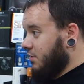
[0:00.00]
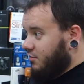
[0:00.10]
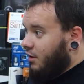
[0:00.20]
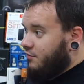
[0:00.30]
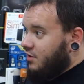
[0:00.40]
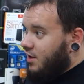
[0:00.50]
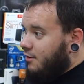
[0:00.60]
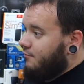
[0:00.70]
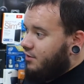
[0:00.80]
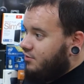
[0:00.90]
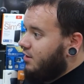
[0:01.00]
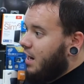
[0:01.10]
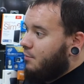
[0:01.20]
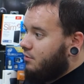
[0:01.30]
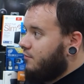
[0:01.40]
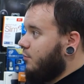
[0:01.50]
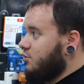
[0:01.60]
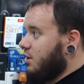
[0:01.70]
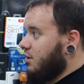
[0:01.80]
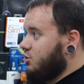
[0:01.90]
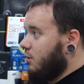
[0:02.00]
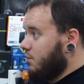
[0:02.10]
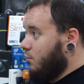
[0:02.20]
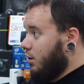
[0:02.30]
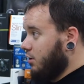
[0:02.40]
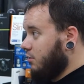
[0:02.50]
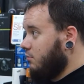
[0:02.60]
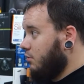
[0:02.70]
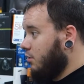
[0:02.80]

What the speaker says: but this obviously sacrifices the camera in the front, which I think Sharp didn't want to do.